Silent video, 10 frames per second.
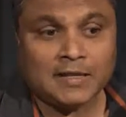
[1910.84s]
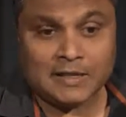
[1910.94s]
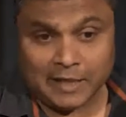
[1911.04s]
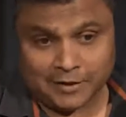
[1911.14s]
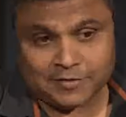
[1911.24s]

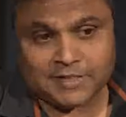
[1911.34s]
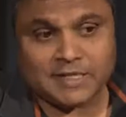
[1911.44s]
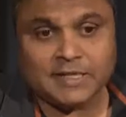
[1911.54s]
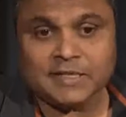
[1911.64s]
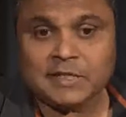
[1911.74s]
Like you
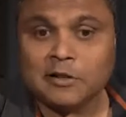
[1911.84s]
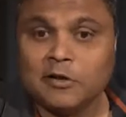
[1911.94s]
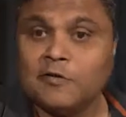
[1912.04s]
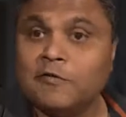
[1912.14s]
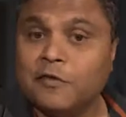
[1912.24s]
said, there's a
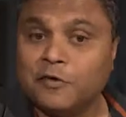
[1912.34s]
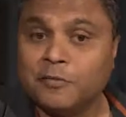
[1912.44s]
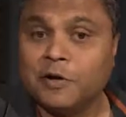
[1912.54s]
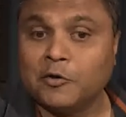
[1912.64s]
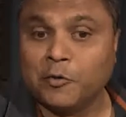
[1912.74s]
lot of
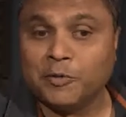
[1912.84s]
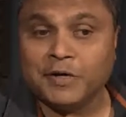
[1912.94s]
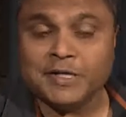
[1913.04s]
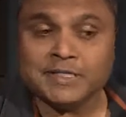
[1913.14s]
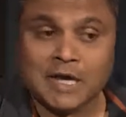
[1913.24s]
vulnerable
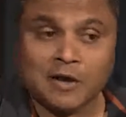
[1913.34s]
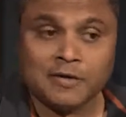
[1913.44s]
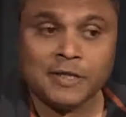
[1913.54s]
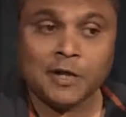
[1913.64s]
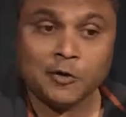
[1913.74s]
communities
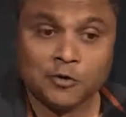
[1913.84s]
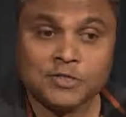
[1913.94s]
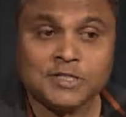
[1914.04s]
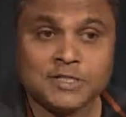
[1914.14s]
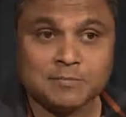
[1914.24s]
out there,
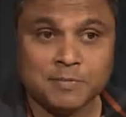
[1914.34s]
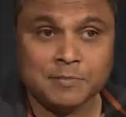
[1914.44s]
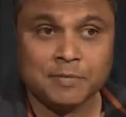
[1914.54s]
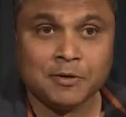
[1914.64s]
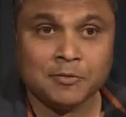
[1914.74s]
not just
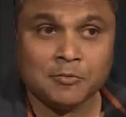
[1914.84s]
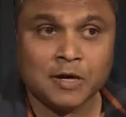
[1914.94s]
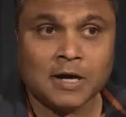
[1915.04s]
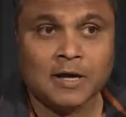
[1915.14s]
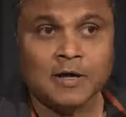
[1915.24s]
people who
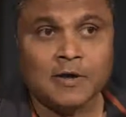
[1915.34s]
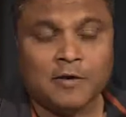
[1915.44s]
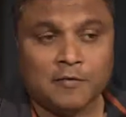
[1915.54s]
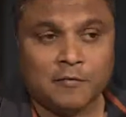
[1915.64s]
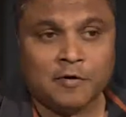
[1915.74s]
are
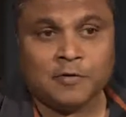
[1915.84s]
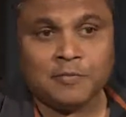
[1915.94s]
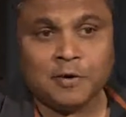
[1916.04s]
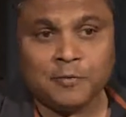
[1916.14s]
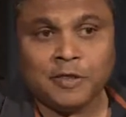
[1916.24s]

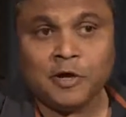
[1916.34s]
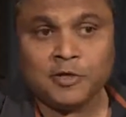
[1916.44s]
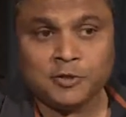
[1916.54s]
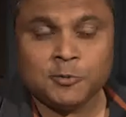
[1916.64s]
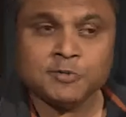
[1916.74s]
vulnerable
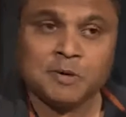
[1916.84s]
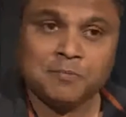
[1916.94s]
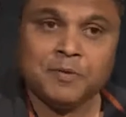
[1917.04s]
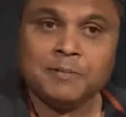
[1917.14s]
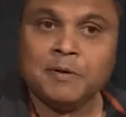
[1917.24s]
without jobs,
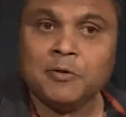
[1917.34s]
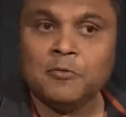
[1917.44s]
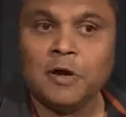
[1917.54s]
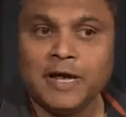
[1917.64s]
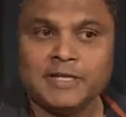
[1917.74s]
but people
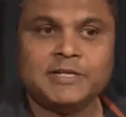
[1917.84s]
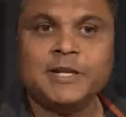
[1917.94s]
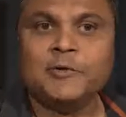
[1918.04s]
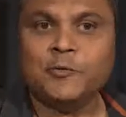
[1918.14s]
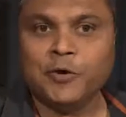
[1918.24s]
who are
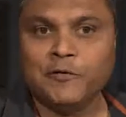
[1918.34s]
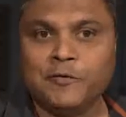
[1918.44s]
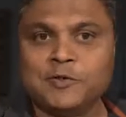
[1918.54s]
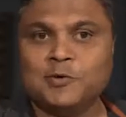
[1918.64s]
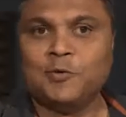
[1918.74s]
actually in the
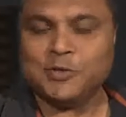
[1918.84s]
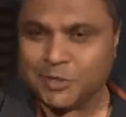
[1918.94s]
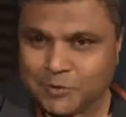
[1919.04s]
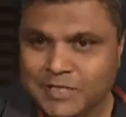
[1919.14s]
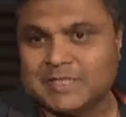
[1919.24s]
workforce
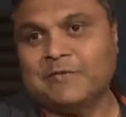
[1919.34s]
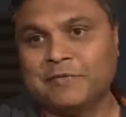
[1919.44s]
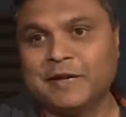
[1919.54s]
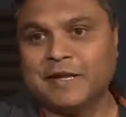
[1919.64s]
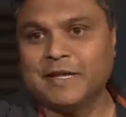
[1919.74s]
also are
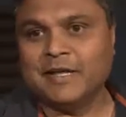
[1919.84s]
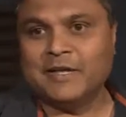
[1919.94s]
suffering.